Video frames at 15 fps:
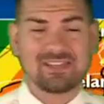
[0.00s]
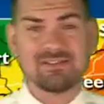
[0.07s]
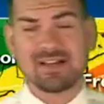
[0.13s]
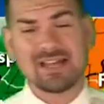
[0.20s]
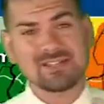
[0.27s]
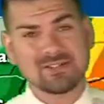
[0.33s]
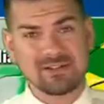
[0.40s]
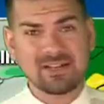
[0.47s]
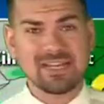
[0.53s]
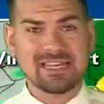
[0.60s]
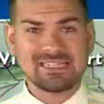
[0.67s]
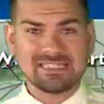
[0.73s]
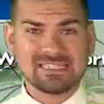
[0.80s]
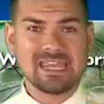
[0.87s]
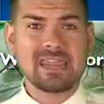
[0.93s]
you guys are going to
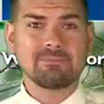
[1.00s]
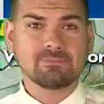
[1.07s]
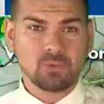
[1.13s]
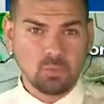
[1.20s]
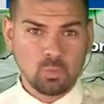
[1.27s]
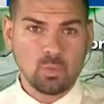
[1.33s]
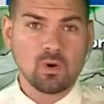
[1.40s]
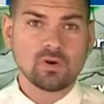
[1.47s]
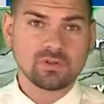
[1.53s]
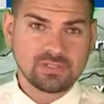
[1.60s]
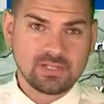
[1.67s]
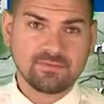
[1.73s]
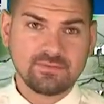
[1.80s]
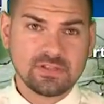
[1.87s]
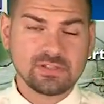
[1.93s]
escape the
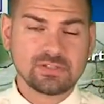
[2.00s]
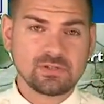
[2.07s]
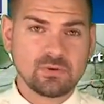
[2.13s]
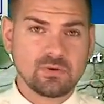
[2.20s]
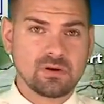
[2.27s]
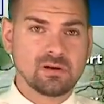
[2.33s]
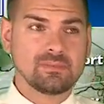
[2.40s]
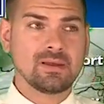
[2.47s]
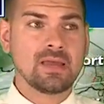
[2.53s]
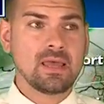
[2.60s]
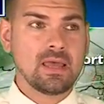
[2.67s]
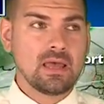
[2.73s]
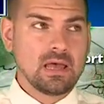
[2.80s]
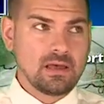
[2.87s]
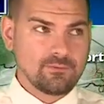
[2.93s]
worst of this storm
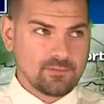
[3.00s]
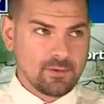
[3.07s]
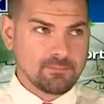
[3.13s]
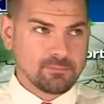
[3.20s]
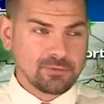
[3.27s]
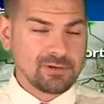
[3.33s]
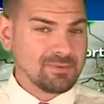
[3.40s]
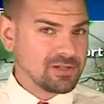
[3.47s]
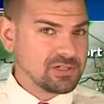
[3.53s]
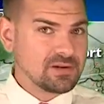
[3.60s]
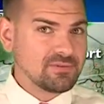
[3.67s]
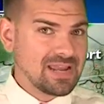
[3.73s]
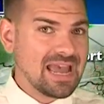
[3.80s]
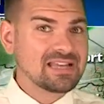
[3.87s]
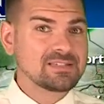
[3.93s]
from pretty much
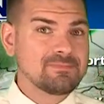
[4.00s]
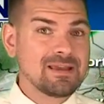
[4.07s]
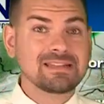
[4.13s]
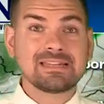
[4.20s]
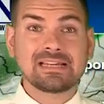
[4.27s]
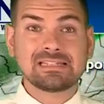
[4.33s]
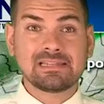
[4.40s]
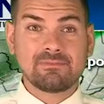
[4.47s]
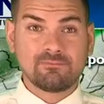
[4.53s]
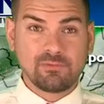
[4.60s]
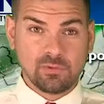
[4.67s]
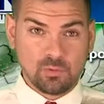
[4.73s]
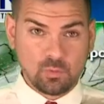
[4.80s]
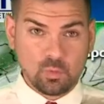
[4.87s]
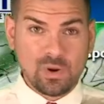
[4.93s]
every aspect except for
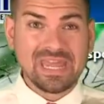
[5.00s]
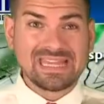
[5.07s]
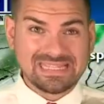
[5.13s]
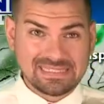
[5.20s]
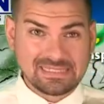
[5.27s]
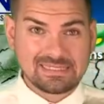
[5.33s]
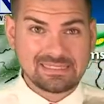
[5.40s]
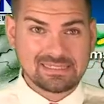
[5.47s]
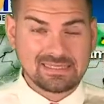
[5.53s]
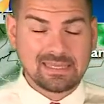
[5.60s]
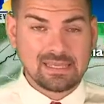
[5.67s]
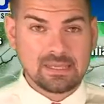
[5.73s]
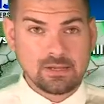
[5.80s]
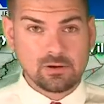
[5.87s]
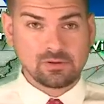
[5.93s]
the winds.
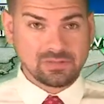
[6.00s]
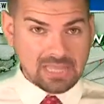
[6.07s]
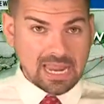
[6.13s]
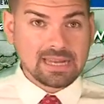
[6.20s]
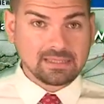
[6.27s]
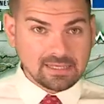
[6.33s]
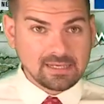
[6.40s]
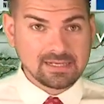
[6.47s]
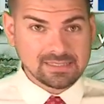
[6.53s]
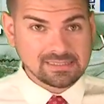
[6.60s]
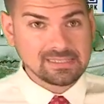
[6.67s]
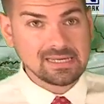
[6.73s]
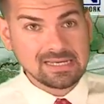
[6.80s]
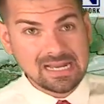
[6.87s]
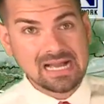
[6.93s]
You're likely going to
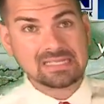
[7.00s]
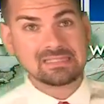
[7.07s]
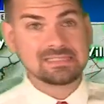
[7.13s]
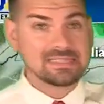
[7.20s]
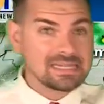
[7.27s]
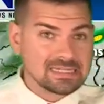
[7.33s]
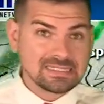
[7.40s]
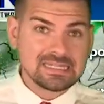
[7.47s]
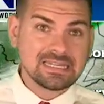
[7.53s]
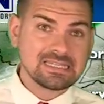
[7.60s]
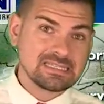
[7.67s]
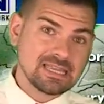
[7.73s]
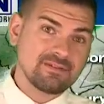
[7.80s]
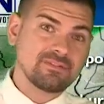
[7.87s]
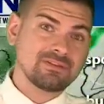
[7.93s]
see gusts 60,
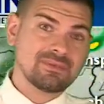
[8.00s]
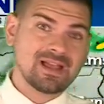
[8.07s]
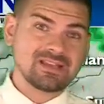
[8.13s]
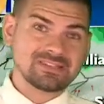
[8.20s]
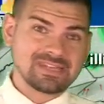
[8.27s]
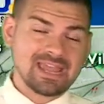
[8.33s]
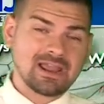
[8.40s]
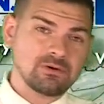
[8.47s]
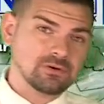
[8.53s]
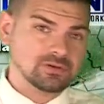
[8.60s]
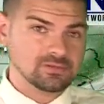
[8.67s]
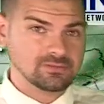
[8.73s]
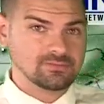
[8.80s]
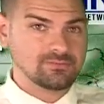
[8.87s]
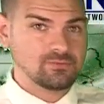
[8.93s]
70 miles an
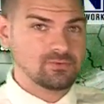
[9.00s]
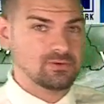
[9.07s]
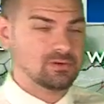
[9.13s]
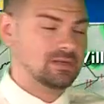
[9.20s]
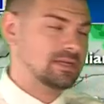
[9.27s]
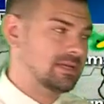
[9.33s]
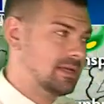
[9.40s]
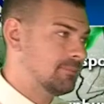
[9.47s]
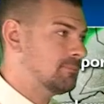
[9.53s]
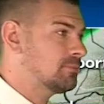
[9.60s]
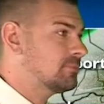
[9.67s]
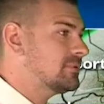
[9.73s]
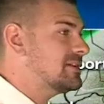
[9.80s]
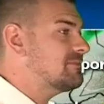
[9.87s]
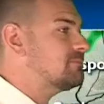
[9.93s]
hour for a
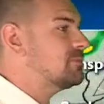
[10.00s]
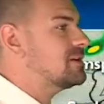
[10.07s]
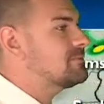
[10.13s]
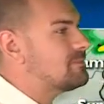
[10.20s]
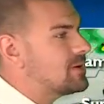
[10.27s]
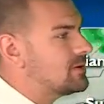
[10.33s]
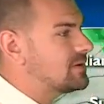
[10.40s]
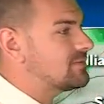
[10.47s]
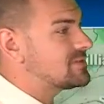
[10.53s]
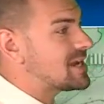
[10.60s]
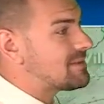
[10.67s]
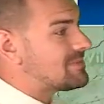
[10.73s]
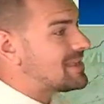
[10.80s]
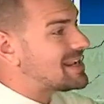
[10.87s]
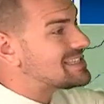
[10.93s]
brief period of
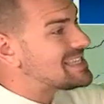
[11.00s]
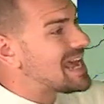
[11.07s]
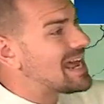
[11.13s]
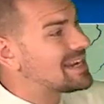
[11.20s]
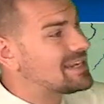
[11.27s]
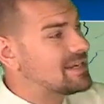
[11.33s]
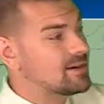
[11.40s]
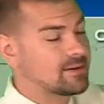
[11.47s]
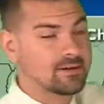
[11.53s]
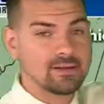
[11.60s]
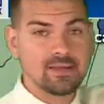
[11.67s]
time. Then it's out of here.